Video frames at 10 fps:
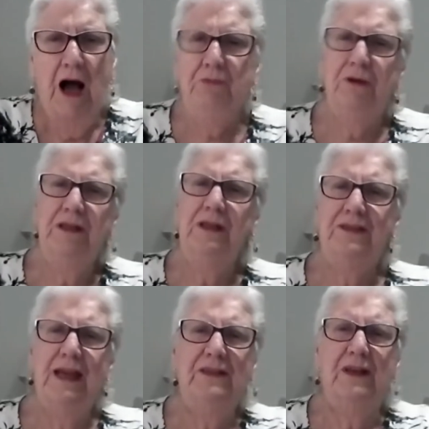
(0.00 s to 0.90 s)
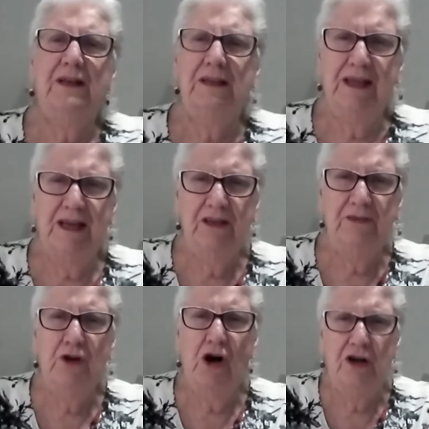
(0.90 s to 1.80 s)
I really think the
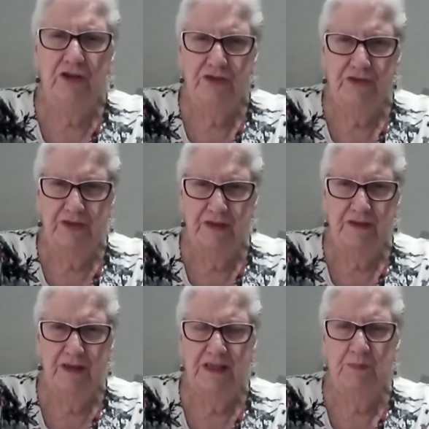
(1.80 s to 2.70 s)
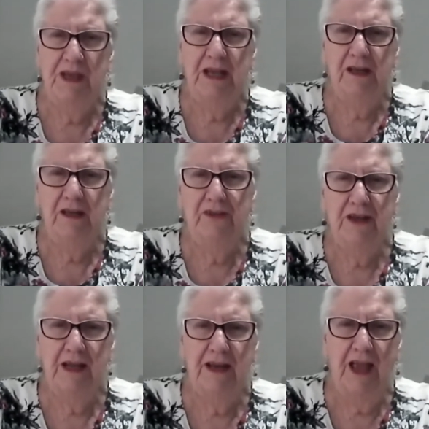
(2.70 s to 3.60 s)
collective consciousness is beginning to
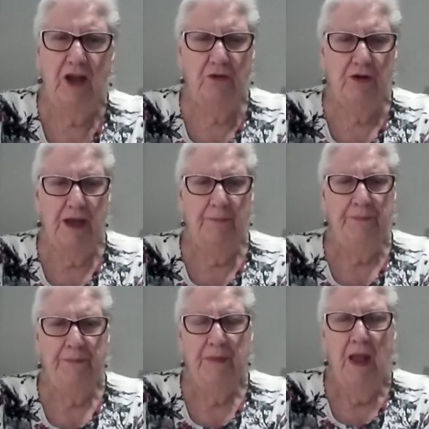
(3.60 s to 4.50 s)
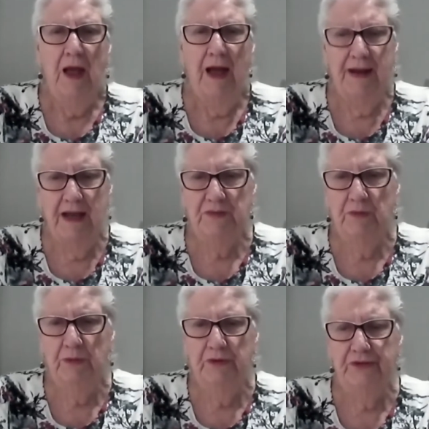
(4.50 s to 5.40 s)
get angry. And as
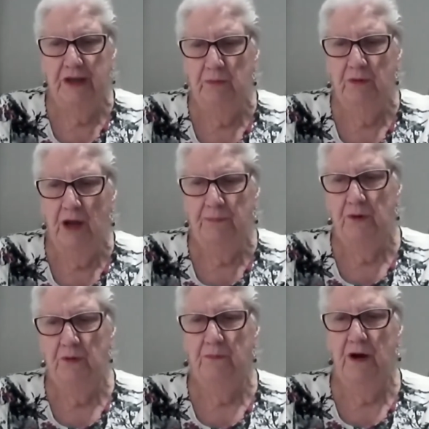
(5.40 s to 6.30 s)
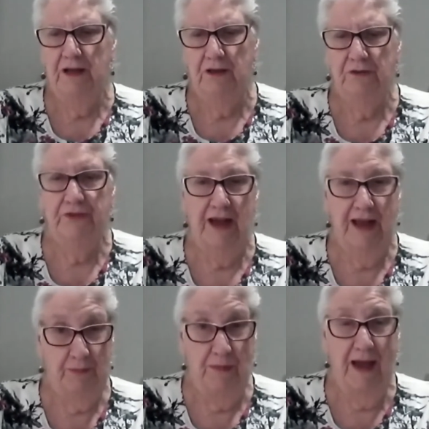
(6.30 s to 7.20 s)
we will see when I put my little
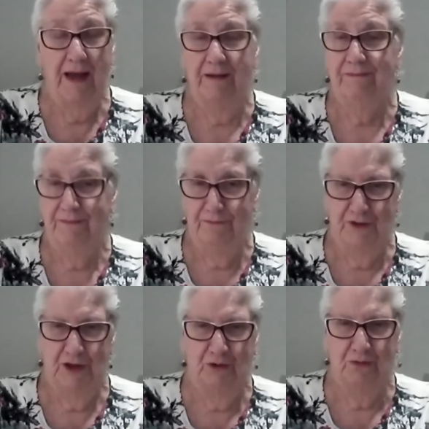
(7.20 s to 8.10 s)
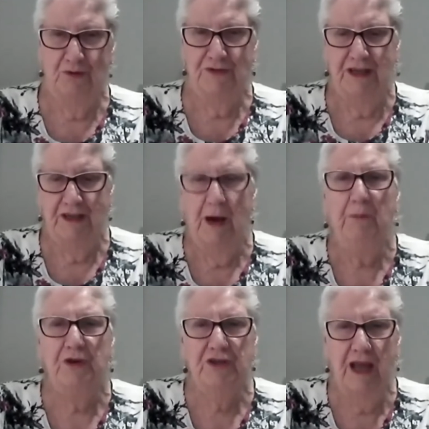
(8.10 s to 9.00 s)
sad mad little routine
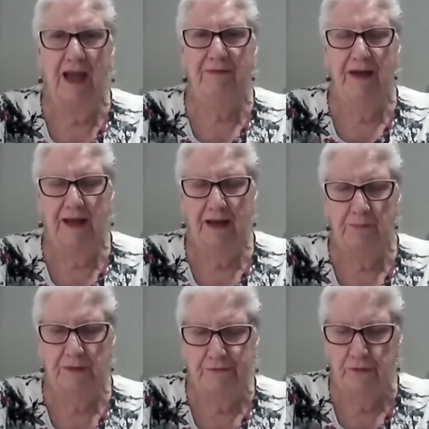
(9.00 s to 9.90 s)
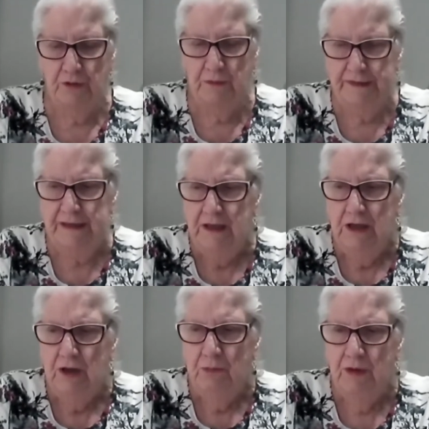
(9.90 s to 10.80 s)
up, which I have had up before, but
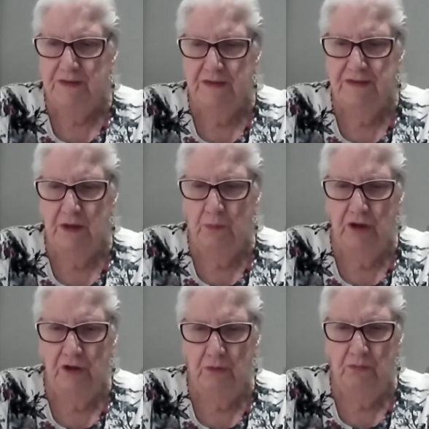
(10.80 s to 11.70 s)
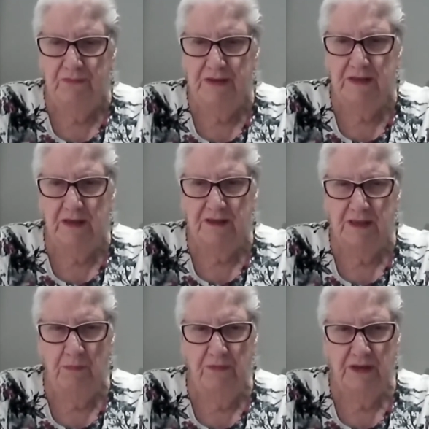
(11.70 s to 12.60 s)
as I said, we're going to revisit
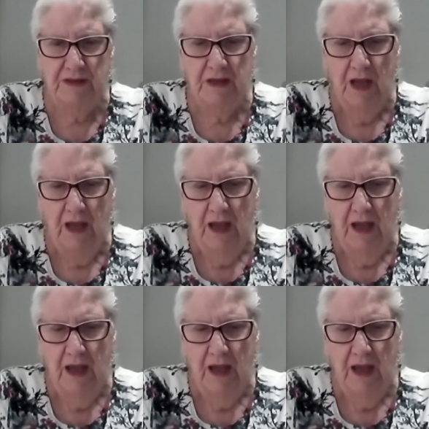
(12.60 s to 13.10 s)
some of this,